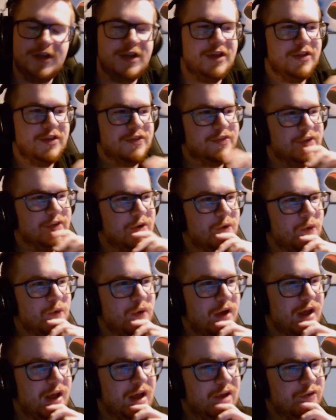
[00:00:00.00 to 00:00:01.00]

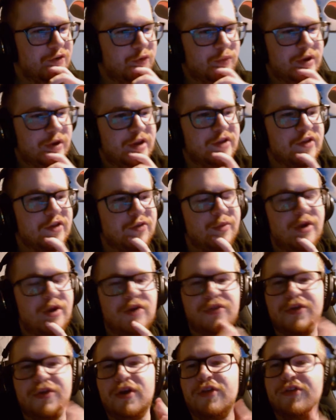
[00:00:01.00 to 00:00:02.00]
So everybody does
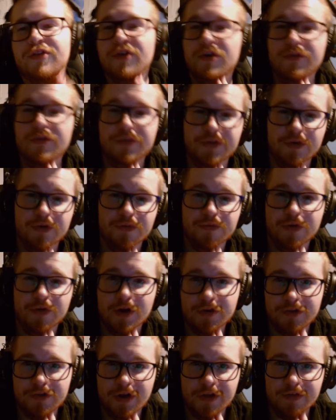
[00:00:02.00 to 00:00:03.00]
marathons of certain
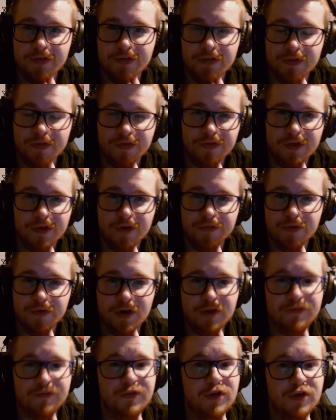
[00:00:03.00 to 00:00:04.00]
franchises and stuff,
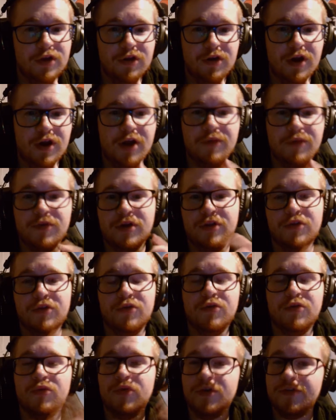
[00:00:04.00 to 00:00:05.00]
and I figure I'm gonna
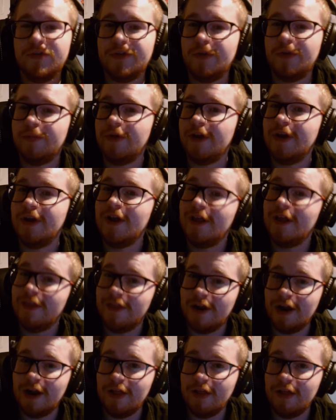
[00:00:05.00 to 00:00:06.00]
do something
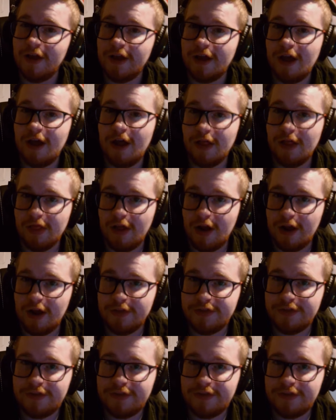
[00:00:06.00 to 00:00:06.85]
that I like a lot,